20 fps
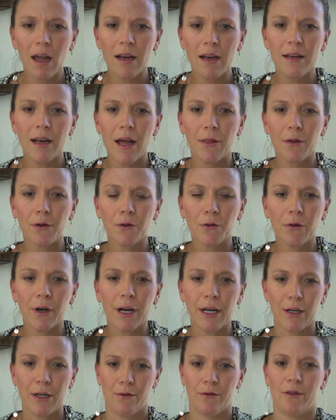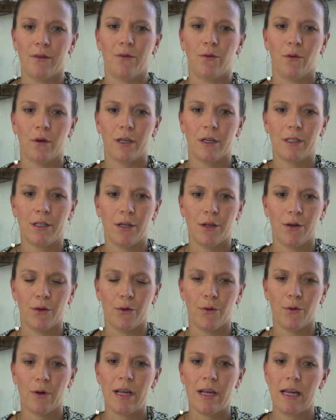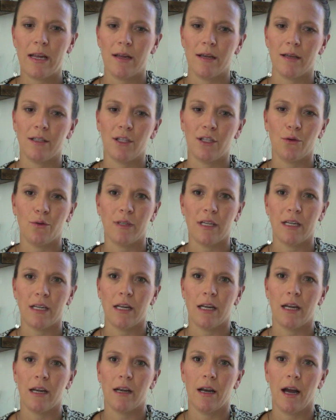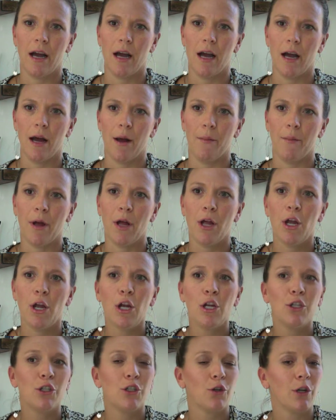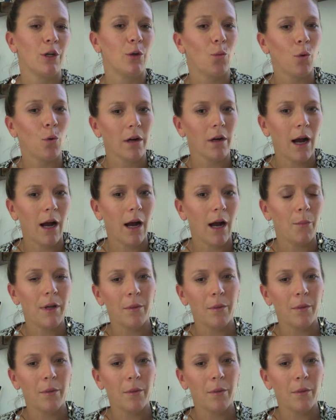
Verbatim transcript: another great use for it too is using it um, during workout.